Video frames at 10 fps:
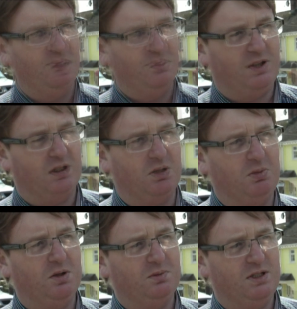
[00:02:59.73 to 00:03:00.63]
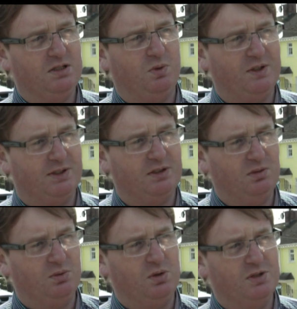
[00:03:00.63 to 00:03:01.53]
But they'll come out with these
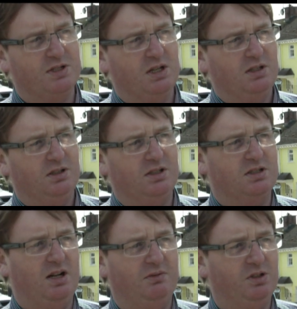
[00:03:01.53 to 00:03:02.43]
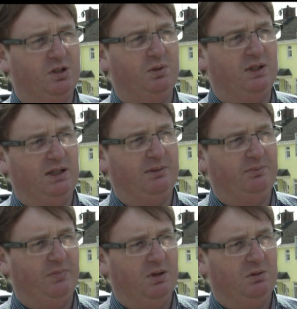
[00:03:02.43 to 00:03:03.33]
watered-down words that has nothing to do with them,
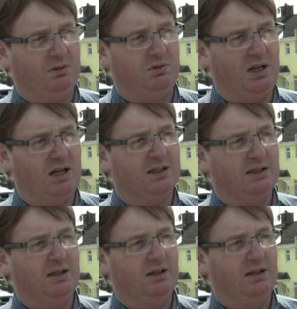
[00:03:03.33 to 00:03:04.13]
when in reality,